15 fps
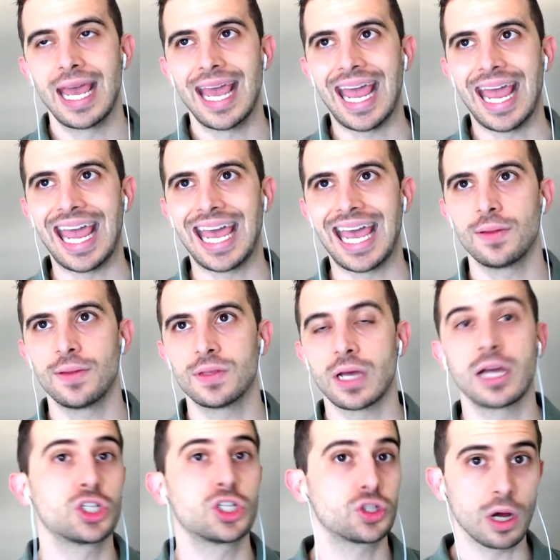And I
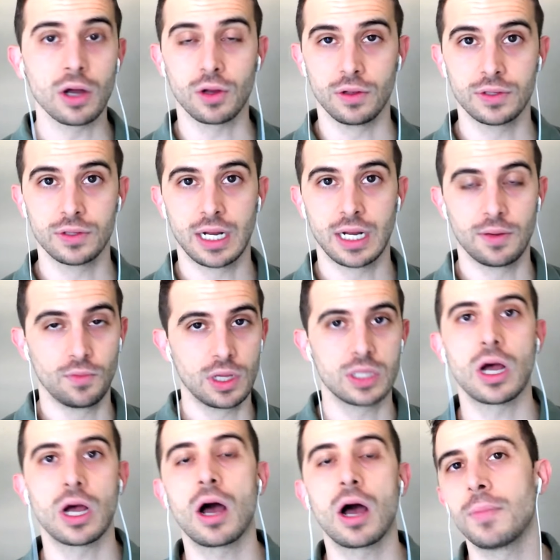struggled, and we can
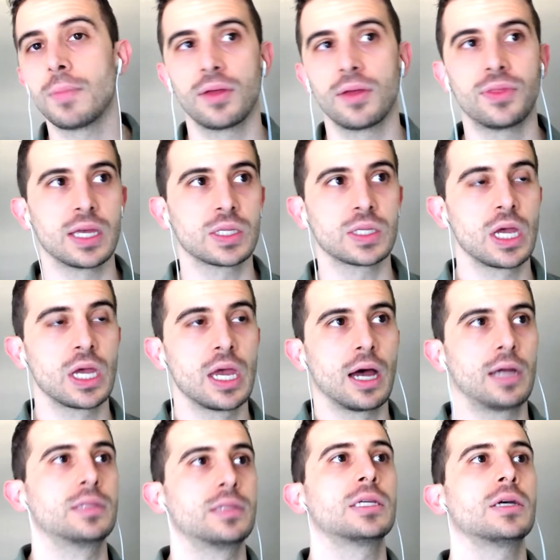talk about this,
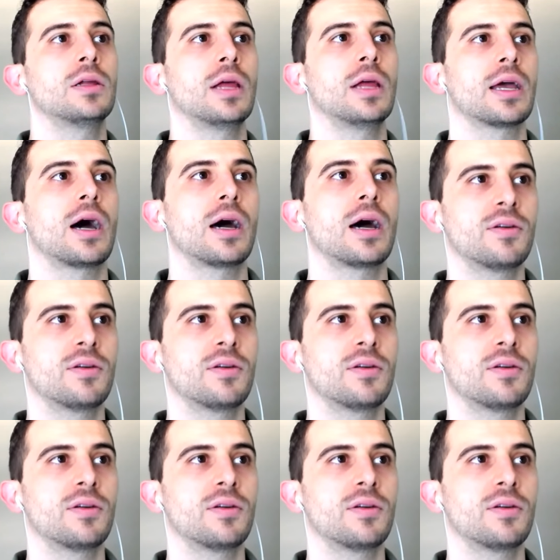until I kind of